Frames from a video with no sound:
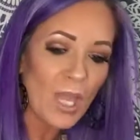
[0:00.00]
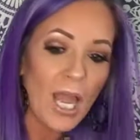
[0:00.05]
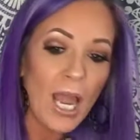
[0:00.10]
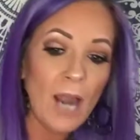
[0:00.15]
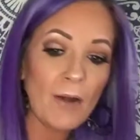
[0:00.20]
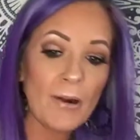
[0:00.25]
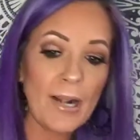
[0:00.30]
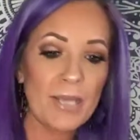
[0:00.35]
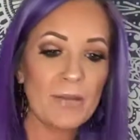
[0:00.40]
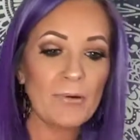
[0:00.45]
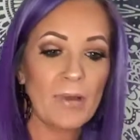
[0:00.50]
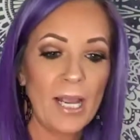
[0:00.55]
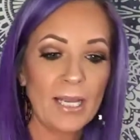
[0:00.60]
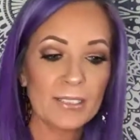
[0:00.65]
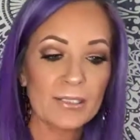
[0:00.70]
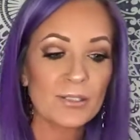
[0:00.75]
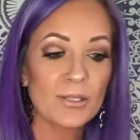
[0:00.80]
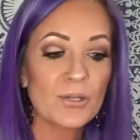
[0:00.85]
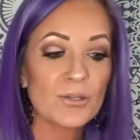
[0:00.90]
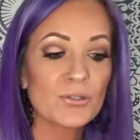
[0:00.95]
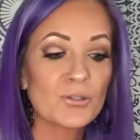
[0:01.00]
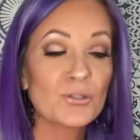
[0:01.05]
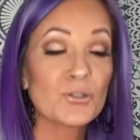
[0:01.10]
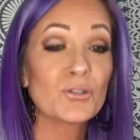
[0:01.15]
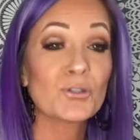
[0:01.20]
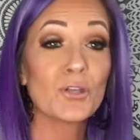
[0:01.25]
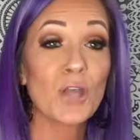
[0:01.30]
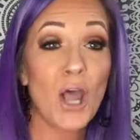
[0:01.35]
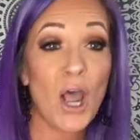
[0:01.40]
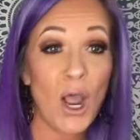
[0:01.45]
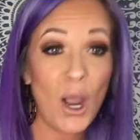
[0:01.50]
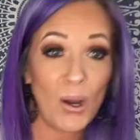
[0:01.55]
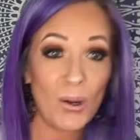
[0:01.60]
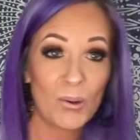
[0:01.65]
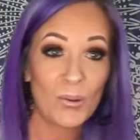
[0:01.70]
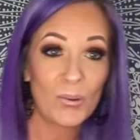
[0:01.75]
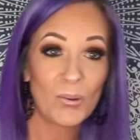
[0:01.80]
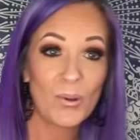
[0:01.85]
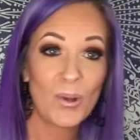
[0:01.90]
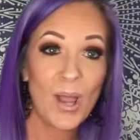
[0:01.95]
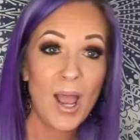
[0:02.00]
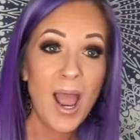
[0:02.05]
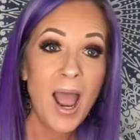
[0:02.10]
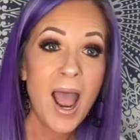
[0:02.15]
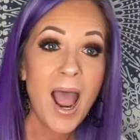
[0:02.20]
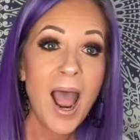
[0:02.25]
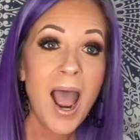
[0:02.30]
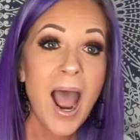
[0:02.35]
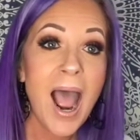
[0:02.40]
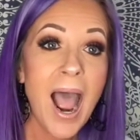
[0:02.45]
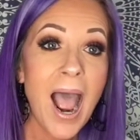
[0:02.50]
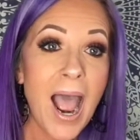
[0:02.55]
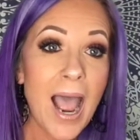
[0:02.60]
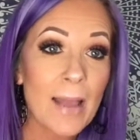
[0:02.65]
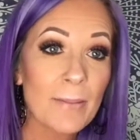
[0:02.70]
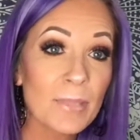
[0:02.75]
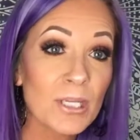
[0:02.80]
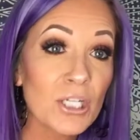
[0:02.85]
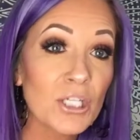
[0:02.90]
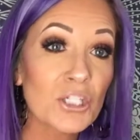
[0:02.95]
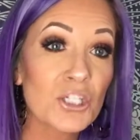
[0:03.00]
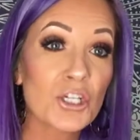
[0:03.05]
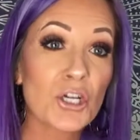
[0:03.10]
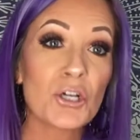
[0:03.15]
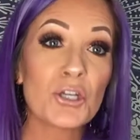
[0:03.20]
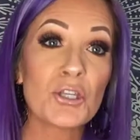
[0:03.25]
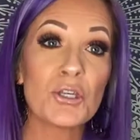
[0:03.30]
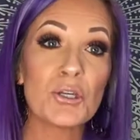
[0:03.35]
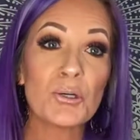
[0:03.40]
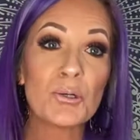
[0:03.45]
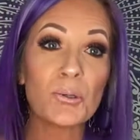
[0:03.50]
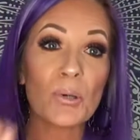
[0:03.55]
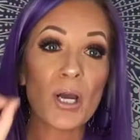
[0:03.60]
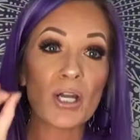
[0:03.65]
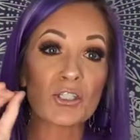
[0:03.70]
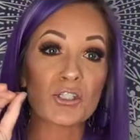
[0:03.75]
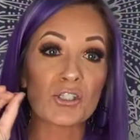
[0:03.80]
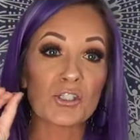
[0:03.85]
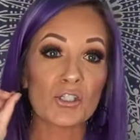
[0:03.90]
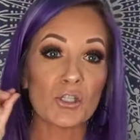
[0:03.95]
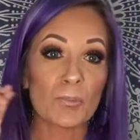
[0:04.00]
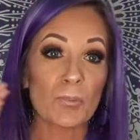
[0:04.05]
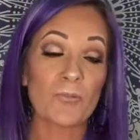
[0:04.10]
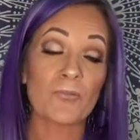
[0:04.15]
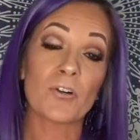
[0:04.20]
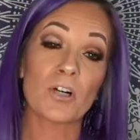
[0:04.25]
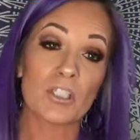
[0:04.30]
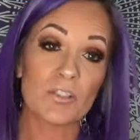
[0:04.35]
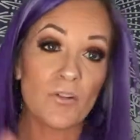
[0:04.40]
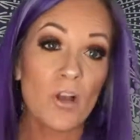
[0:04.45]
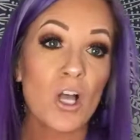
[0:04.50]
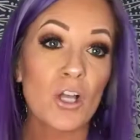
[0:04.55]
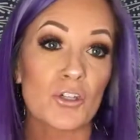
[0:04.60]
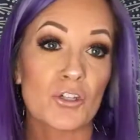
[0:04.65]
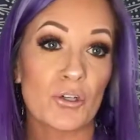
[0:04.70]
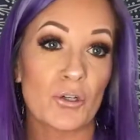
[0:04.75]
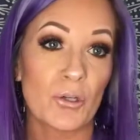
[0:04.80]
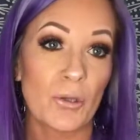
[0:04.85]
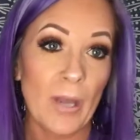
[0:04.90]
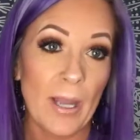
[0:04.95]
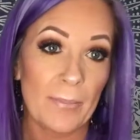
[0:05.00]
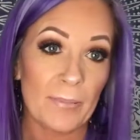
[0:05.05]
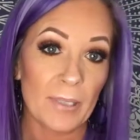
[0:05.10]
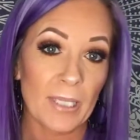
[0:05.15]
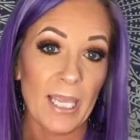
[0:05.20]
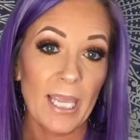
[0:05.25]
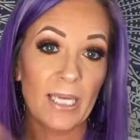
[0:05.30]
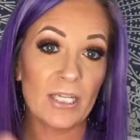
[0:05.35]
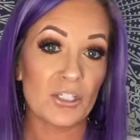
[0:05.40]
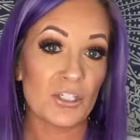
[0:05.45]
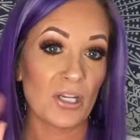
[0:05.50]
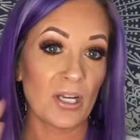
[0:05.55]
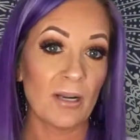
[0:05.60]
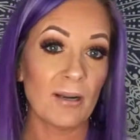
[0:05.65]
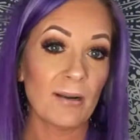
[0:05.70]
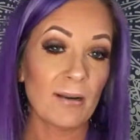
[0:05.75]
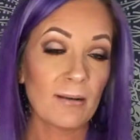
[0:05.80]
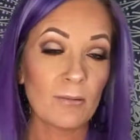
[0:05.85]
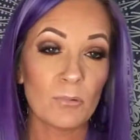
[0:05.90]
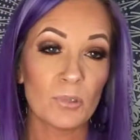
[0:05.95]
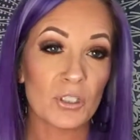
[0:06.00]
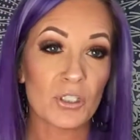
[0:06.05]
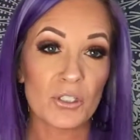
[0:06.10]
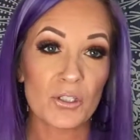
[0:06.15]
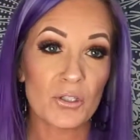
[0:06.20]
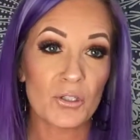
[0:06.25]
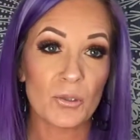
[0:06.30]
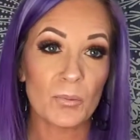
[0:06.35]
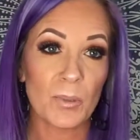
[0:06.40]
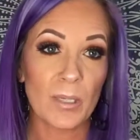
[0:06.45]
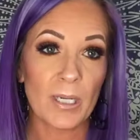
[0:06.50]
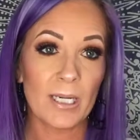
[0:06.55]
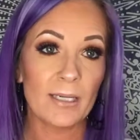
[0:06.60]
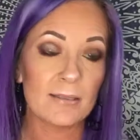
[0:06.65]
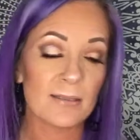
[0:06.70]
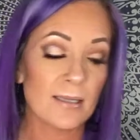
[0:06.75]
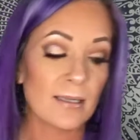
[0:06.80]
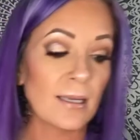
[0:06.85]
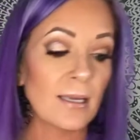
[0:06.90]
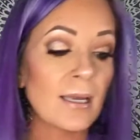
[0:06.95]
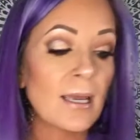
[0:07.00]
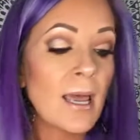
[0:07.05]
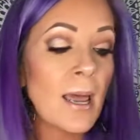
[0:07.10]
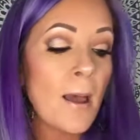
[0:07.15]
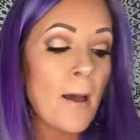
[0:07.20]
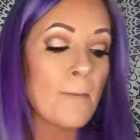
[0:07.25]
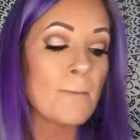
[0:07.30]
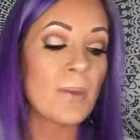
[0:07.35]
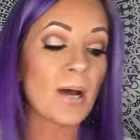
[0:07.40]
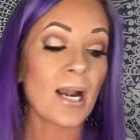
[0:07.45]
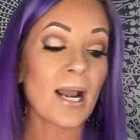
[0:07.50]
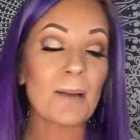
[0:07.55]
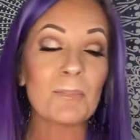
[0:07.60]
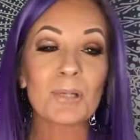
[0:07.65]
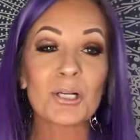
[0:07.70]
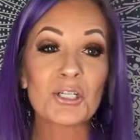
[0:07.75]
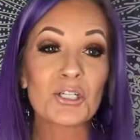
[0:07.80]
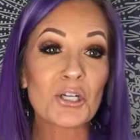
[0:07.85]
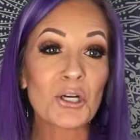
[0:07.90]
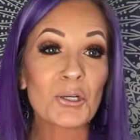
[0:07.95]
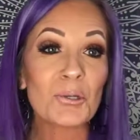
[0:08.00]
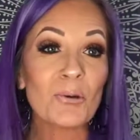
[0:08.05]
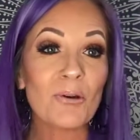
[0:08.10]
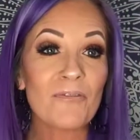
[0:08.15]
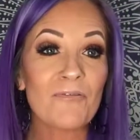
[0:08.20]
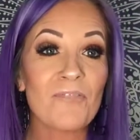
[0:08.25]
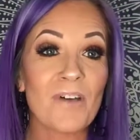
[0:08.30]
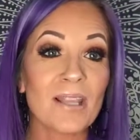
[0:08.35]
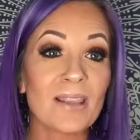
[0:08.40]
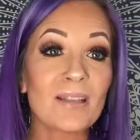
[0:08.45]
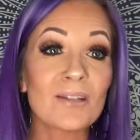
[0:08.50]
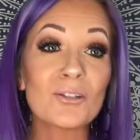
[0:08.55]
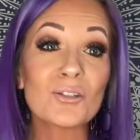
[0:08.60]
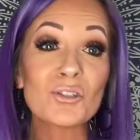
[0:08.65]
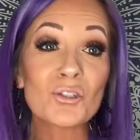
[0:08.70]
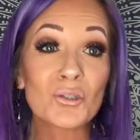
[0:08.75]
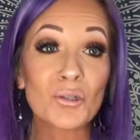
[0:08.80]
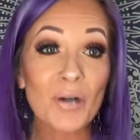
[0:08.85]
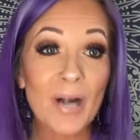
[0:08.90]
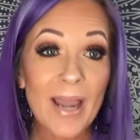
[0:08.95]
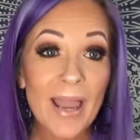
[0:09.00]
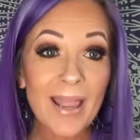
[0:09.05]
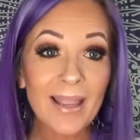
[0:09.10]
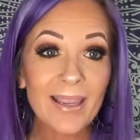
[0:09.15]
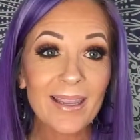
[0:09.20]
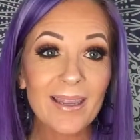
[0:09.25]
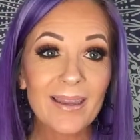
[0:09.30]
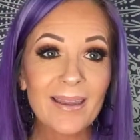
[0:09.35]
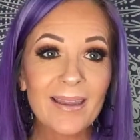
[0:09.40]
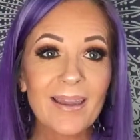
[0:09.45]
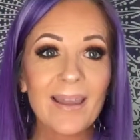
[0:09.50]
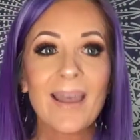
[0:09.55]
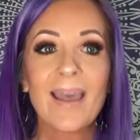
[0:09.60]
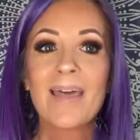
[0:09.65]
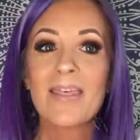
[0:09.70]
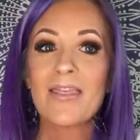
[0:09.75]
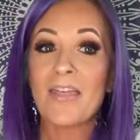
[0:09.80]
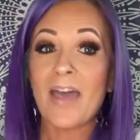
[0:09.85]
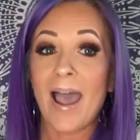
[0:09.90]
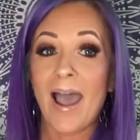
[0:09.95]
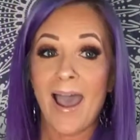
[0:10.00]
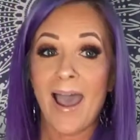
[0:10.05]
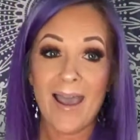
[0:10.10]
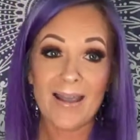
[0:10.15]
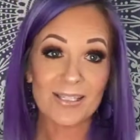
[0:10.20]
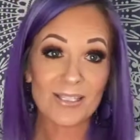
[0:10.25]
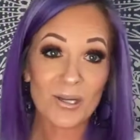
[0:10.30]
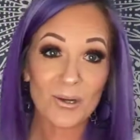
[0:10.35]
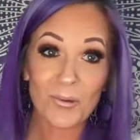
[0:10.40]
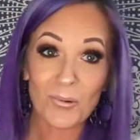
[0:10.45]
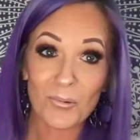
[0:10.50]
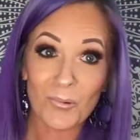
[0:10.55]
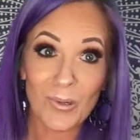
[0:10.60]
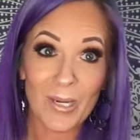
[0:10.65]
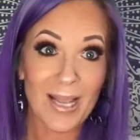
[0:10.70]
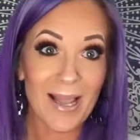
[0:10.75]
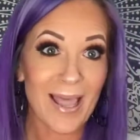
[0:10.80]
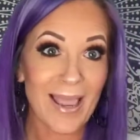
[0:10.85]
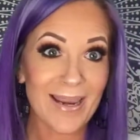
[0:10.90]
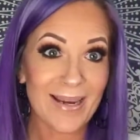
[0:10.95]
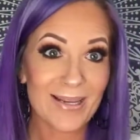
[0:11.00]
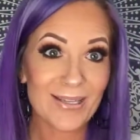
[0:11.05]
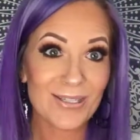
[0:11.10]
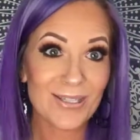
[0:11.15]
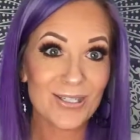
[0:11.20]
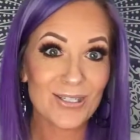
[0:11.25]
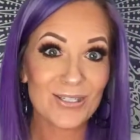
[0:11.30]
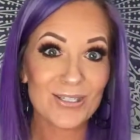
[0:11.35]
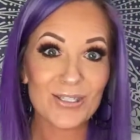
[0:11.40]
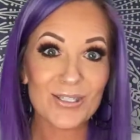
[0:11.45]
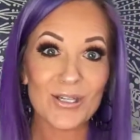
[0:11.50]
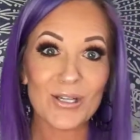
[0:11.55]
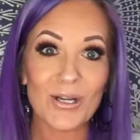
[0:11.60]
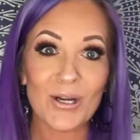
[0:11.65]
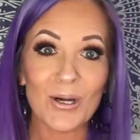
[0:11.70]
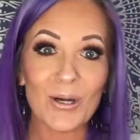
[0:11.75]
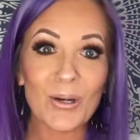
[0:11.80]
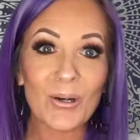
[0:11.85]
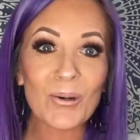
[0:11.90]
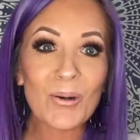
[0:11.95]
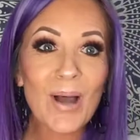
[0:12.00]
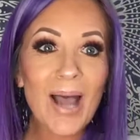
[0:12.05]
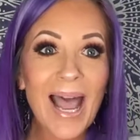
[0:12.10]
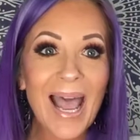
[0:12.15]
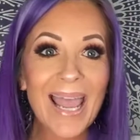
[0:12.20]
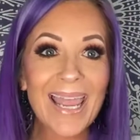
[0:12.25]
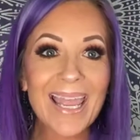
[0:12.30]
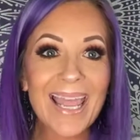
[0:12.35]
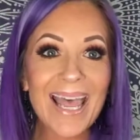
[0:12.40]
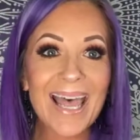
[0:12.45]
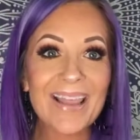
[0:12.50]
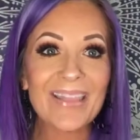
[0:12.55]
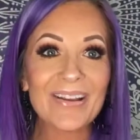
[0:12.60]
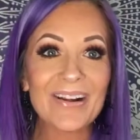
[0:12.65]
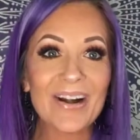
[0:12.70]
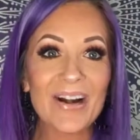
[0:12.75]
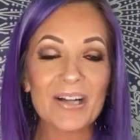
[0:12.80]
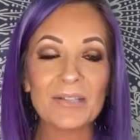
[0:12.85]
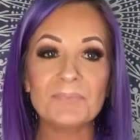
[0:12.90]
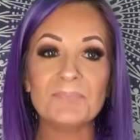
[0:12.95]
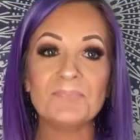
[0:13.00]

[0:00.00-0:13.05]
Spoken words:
All right, you guys. So, I'm going to show you first of all, I'll show you application, which is super easy. But I'm going to show you a fun little trick that we like to do. Hi, Heather.